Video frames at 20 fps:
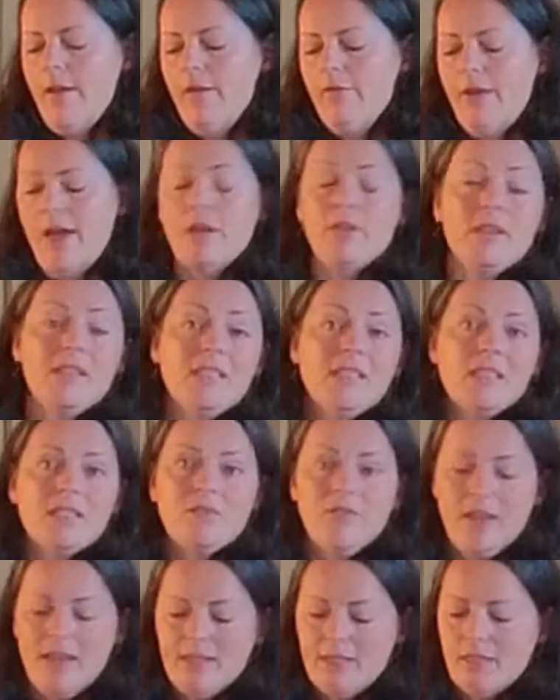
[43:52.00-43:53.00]
Veterans
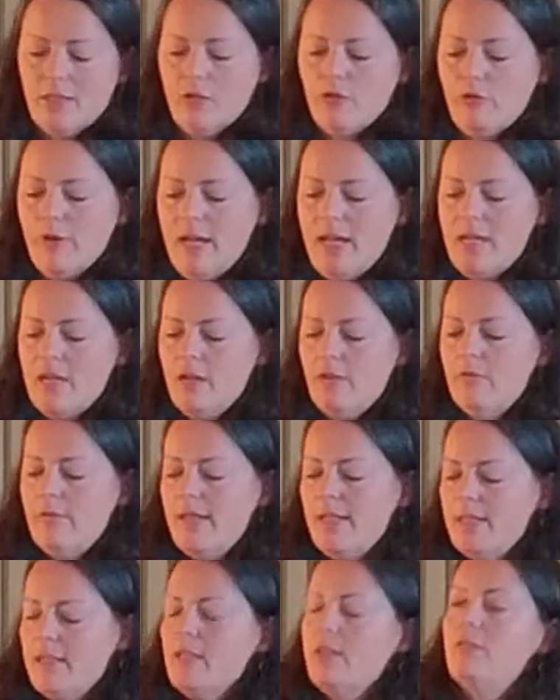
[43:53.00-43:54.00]
face a greater
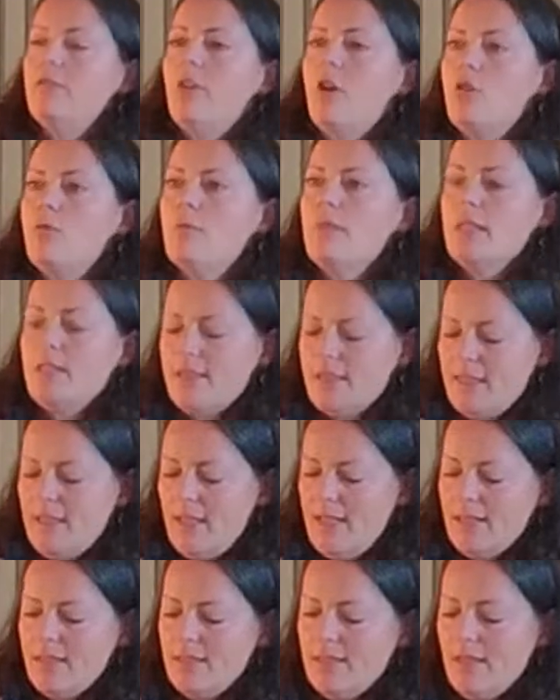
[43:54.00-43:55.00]
risk of
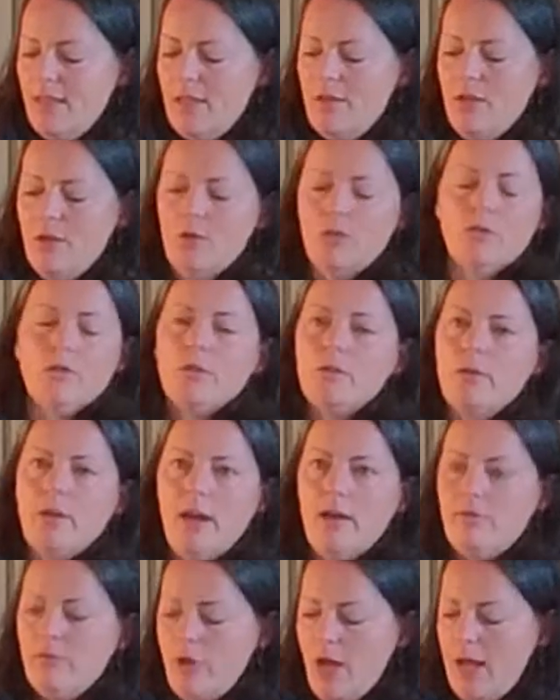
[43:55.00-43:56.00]
homelessness than those who
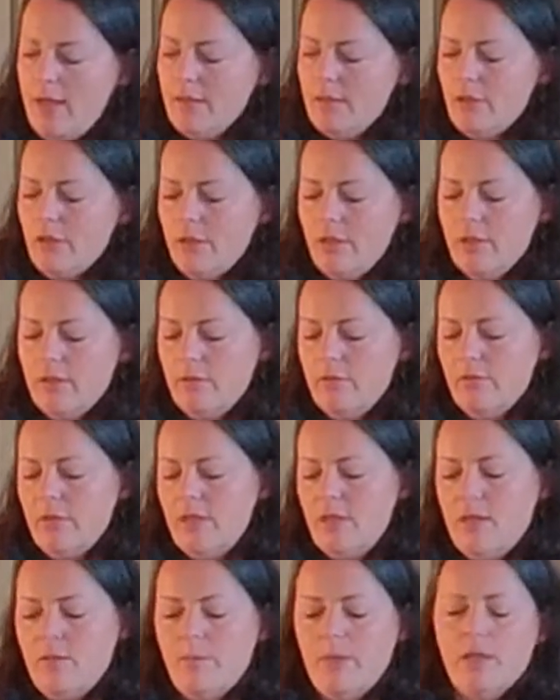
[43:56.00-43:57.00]
have not served
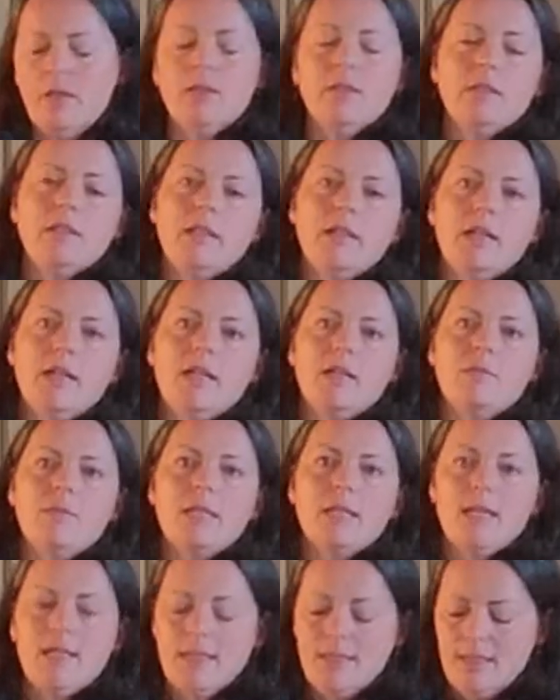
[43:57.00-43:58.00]
in the military
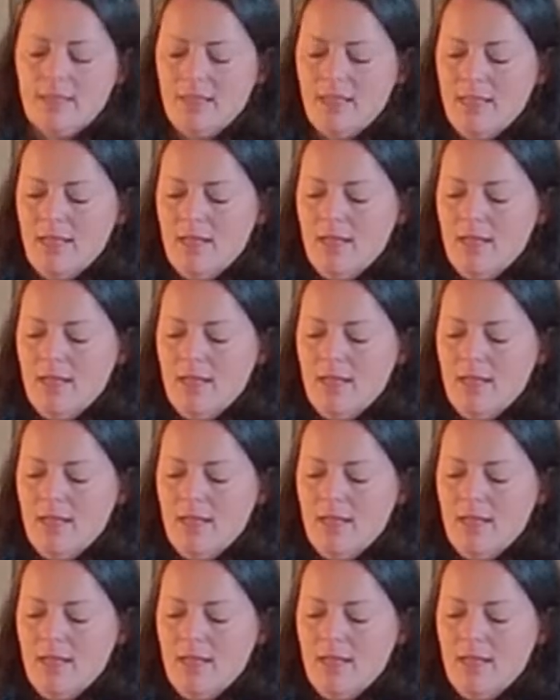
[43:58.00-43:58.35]
because